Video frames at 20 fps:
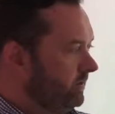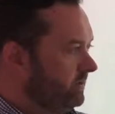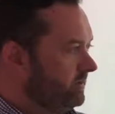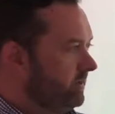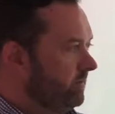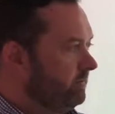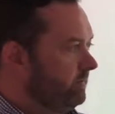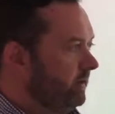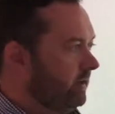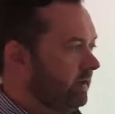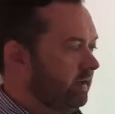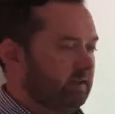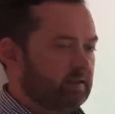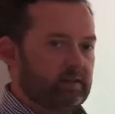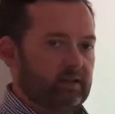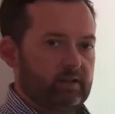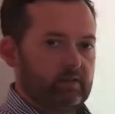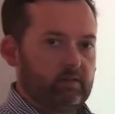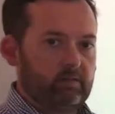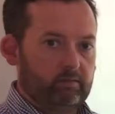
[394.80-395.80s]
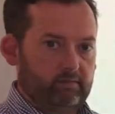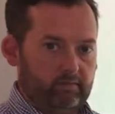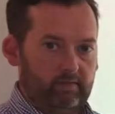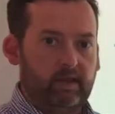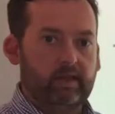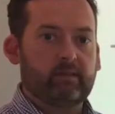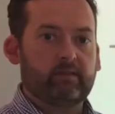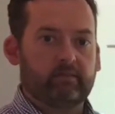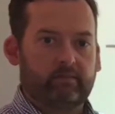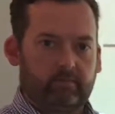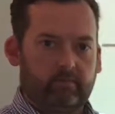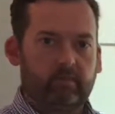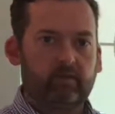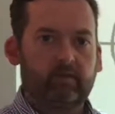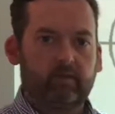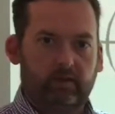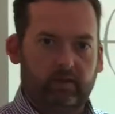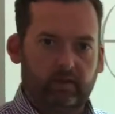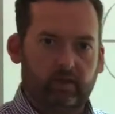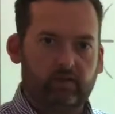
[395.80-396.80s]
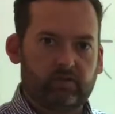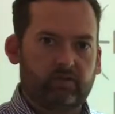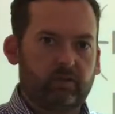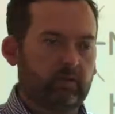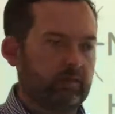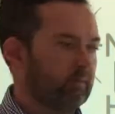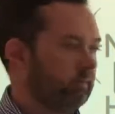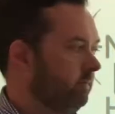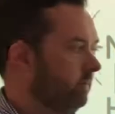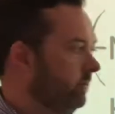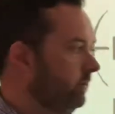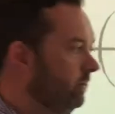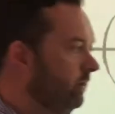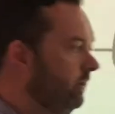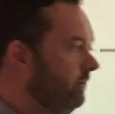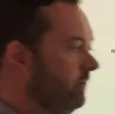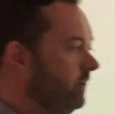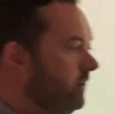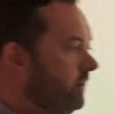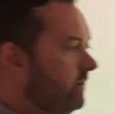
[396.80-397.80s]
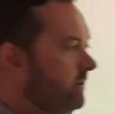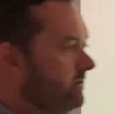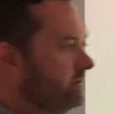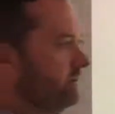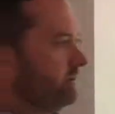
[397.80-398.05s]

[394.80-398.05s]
acceptor, and it goes on, all right? So